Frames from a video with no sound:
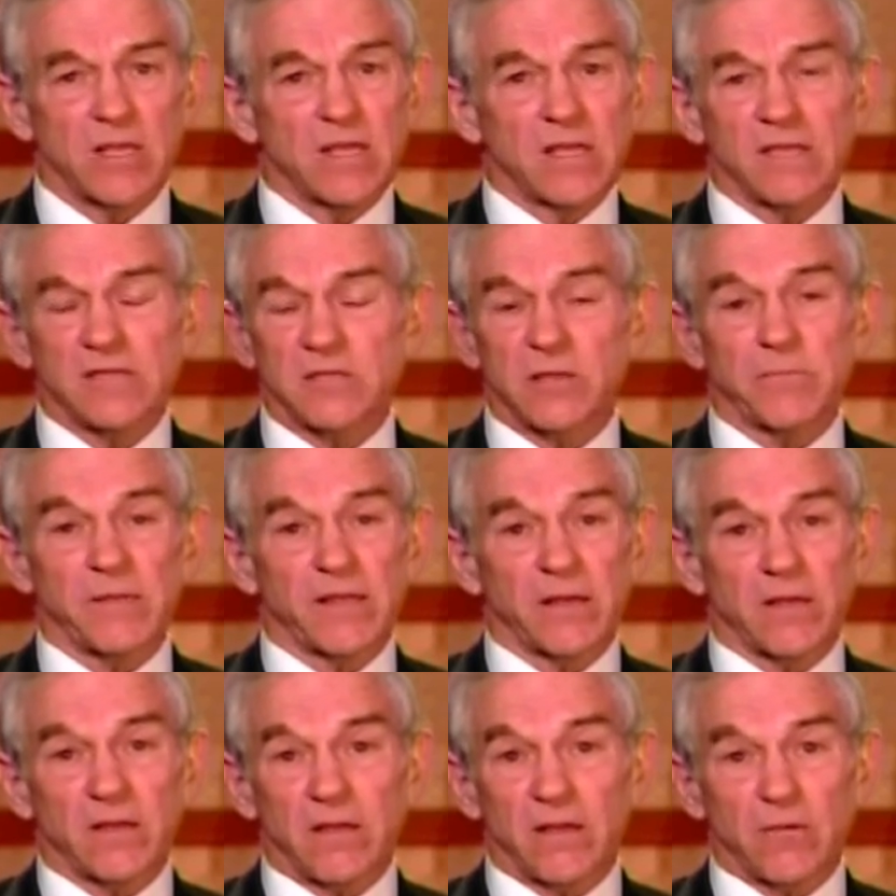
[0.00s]
It's going to be
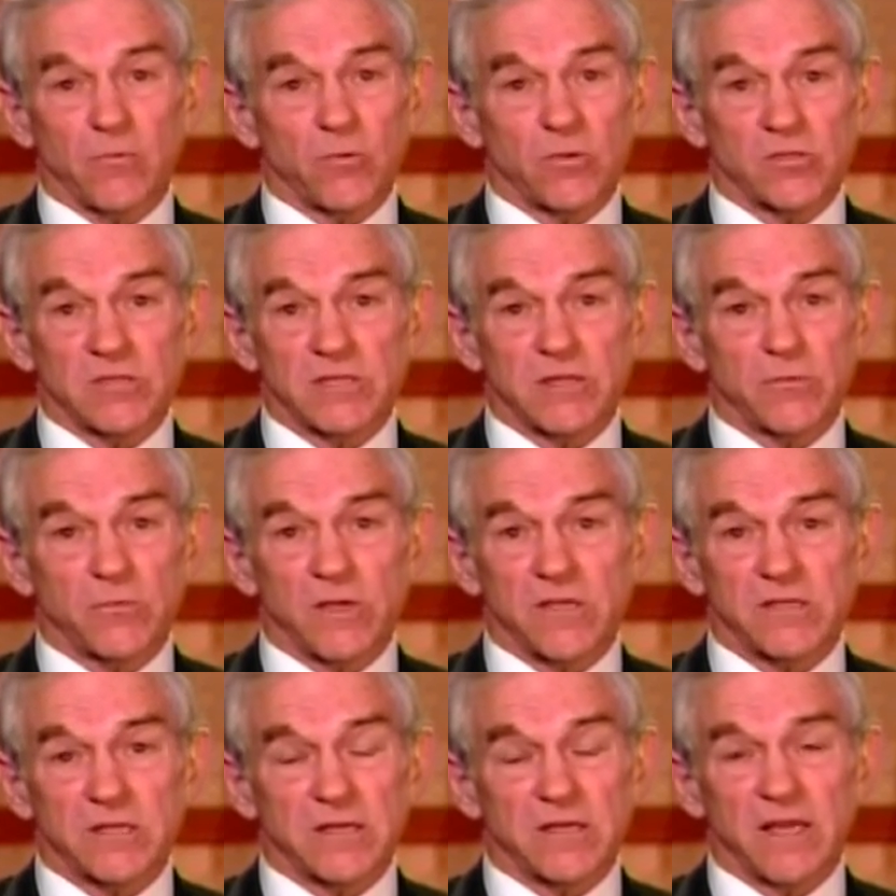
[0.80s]
a lot worse than it
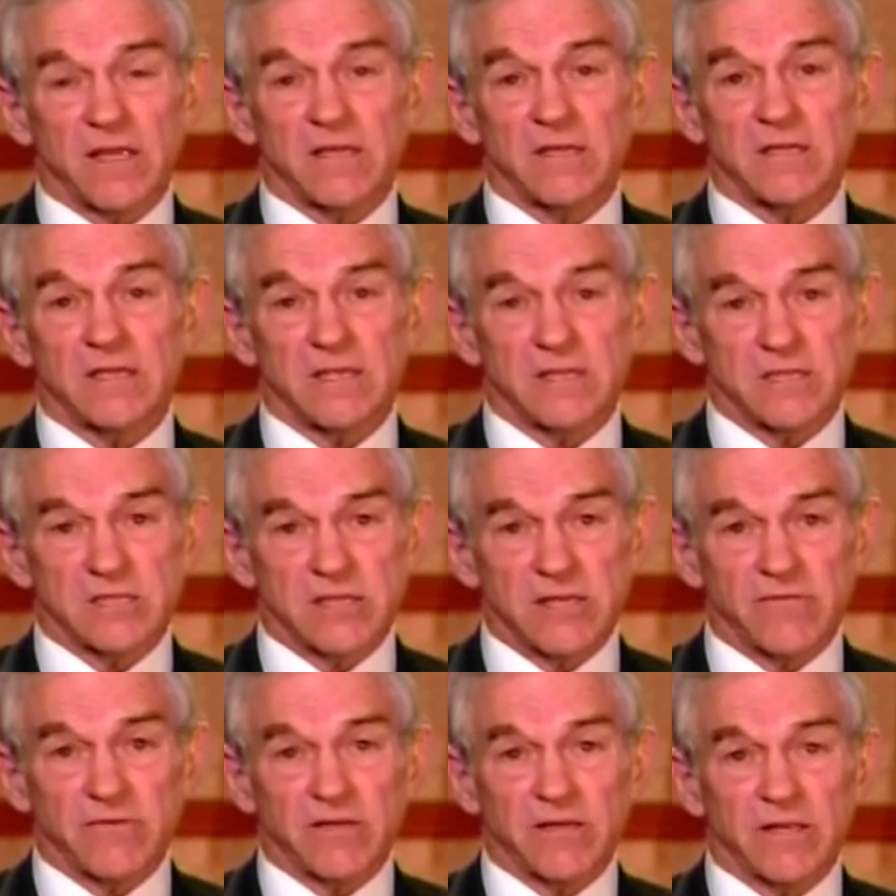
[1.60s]
was in
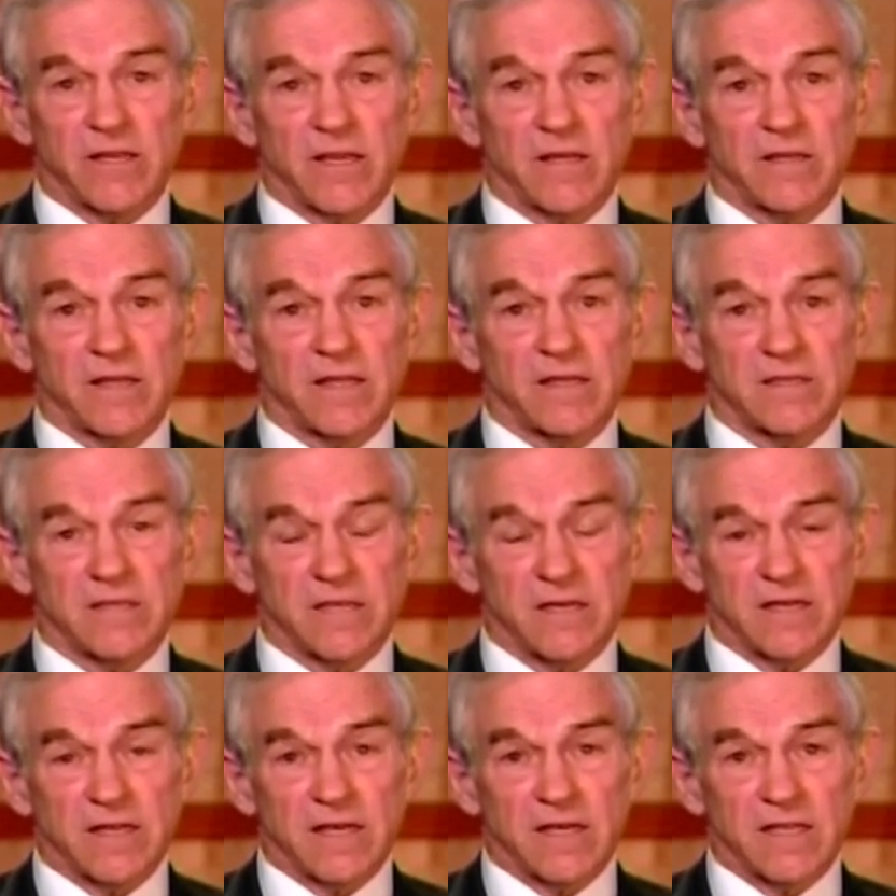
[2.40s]
1979,
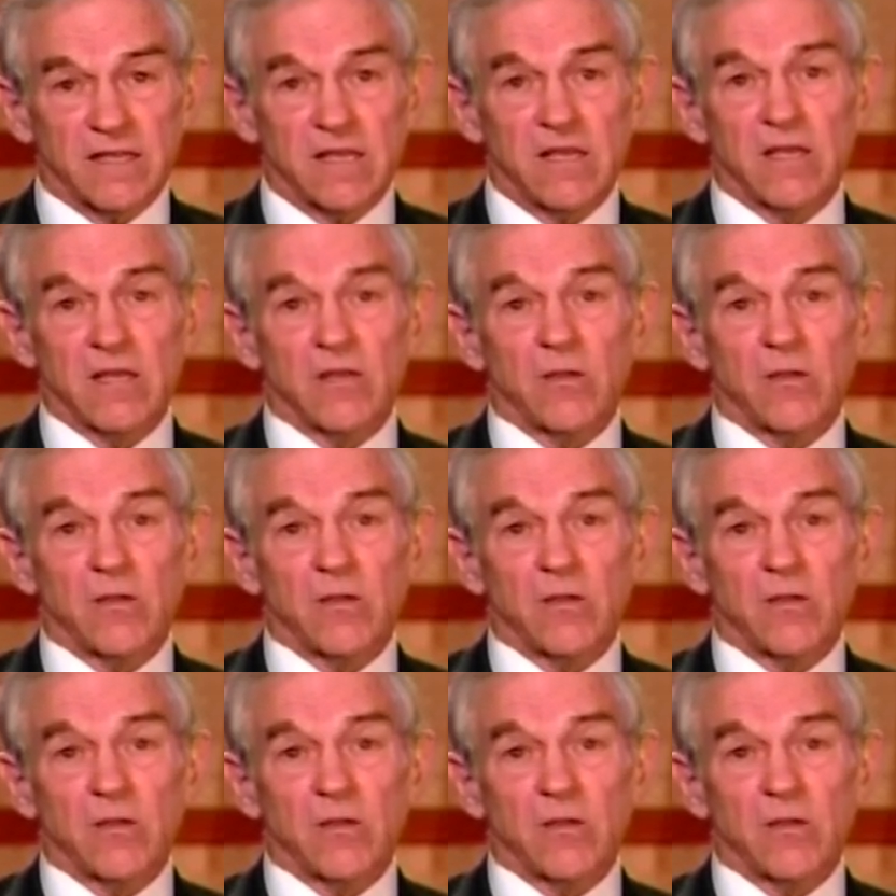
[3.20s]
1980,